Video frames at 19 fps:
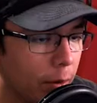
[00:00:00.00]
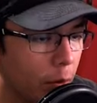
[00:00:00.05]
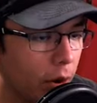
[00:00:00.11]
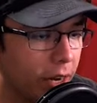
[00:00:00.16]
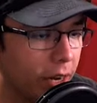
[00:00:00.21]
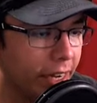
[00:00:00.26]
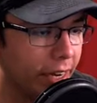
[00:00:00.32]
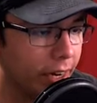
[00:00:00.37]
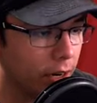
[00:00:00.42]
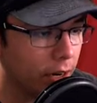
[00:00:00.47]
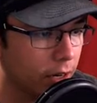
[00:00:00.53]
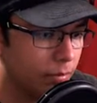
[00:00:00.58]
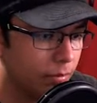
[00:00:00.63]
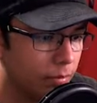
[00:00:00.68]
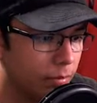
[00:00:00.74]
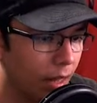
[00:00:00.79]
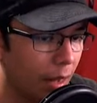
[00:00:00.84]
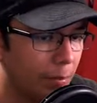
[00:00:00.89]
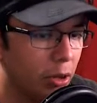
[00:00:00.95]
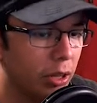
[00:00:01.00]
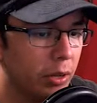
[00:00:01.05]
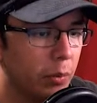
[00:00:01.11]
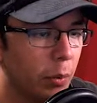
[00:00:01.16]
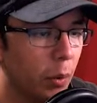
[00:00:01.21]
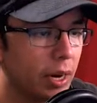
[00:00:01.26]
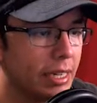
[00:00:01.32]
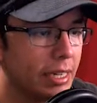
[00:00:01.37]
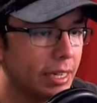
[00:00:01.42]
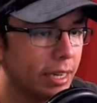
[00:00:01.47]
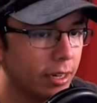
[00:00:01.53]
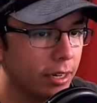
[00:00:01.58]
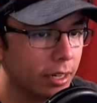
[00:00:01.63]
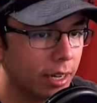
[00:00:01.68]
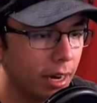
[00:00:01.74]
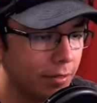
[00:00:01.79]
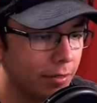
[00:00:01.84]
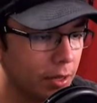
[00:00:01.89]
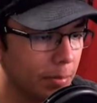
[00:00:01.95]
to work here. I'm only working here to
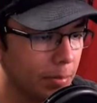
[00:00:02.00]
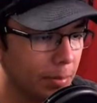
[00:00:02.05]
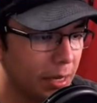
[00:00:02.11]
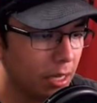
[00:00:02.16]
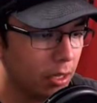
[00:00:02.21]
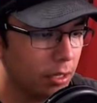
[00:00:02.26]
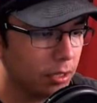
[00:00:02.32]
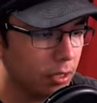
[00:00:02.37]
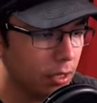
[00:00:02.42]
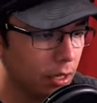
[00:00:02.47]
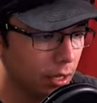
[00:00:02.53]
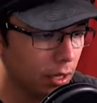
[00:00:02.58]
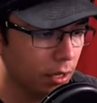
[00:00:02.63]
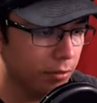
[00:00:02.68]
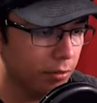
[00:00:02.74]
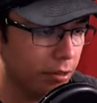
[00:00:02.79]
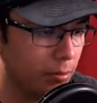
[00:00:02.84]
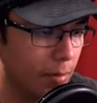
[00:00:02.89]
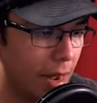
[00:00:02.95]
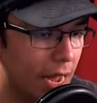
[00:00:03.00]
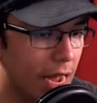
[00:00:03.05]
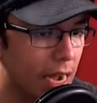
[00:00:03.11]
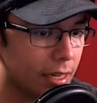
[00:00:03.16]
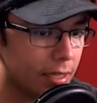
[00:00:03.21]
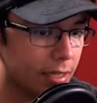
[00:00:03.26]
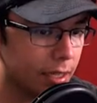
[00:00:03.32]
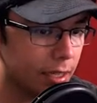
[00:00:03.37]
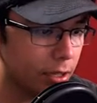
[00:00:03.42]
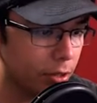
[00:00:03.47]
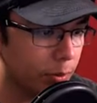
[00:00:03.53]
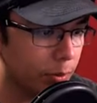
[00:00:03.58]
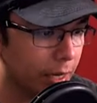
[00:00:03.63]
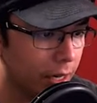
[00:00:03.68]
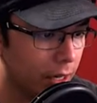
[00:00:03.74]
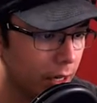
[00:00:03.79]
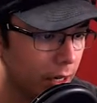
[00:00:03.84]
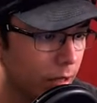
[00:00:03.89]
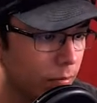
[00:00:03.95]
cover the bills for my acting career.